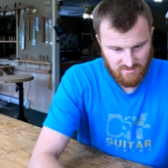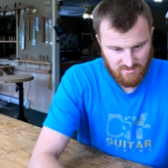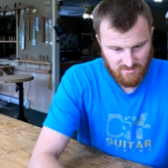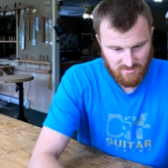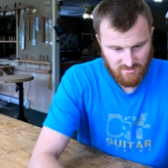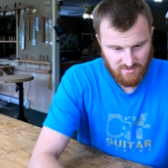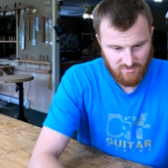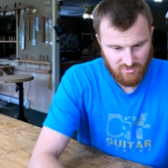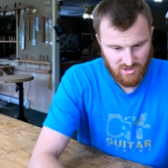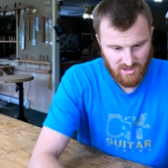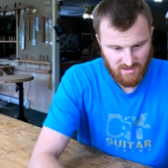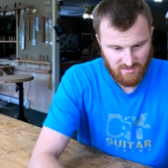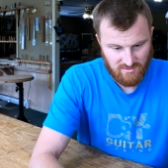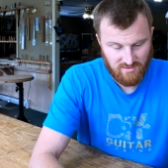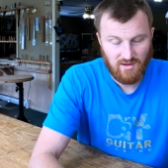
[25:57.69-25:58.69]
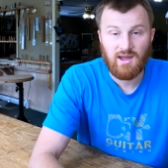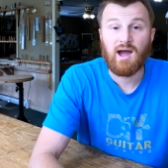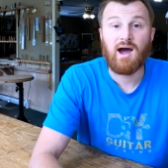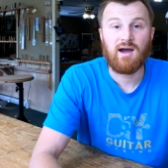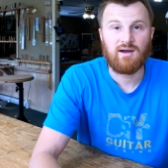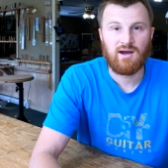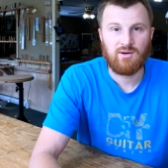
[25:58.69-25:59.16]
All right, so yeah,
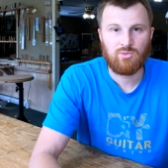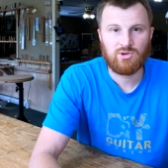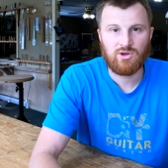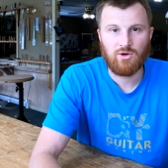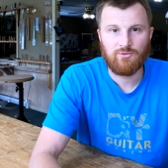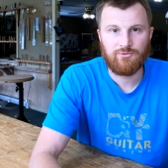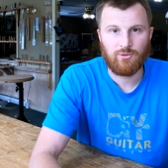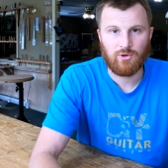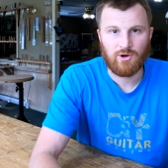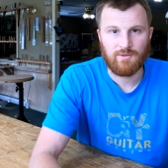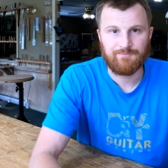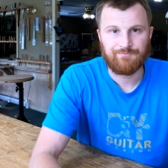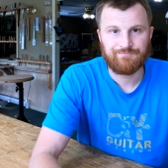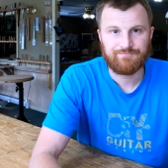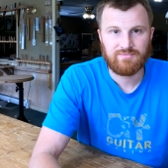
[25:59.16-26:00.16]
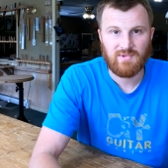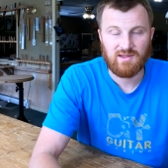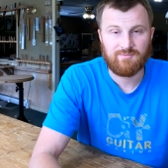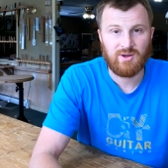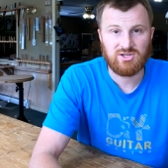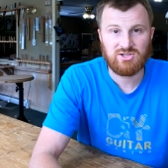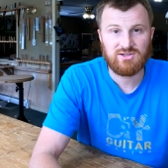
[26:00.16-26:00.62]
I, I would go for it.
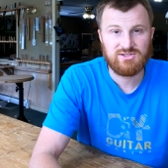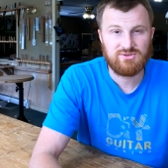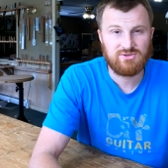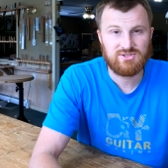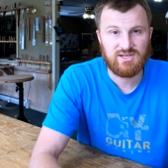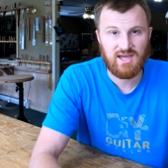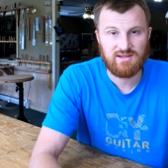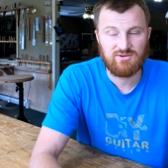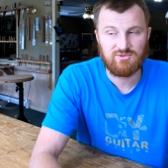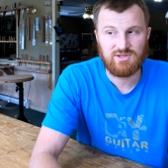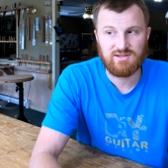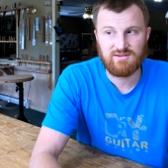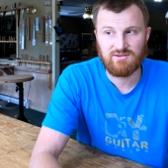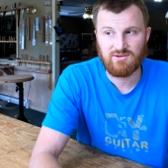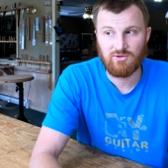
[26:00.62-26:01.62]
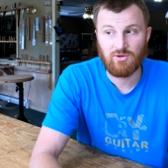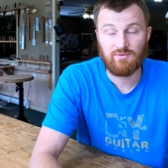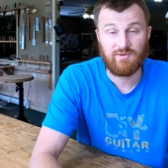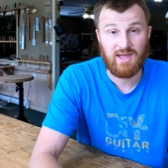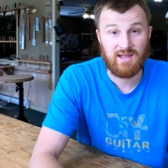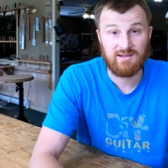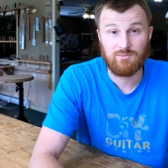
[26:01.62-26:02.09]
Especially because you said you didn't, you don't
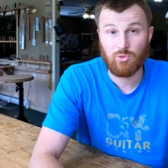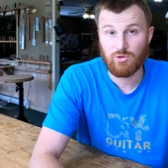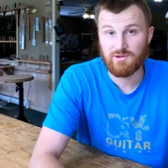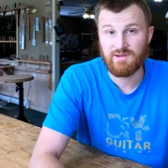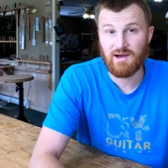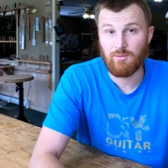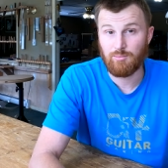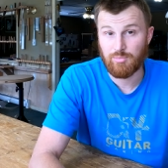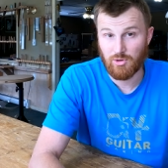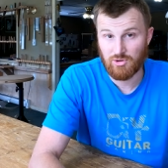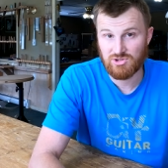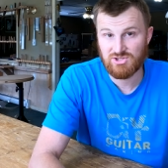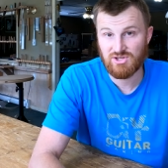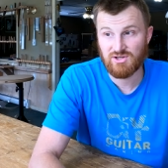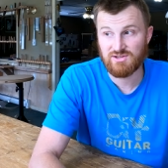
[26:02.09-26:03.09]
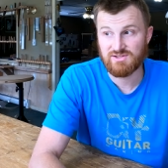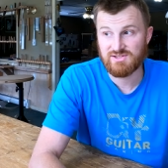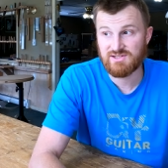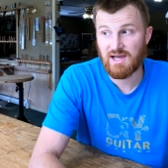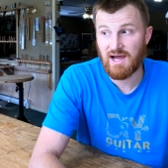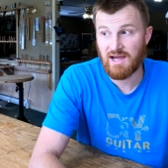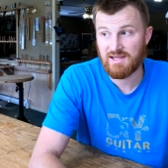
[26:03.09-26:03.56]
have any more Dalbergia
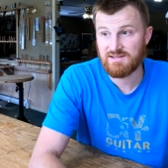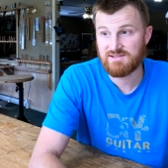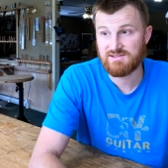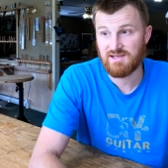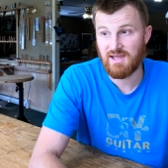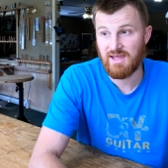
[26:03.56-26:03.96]
sides,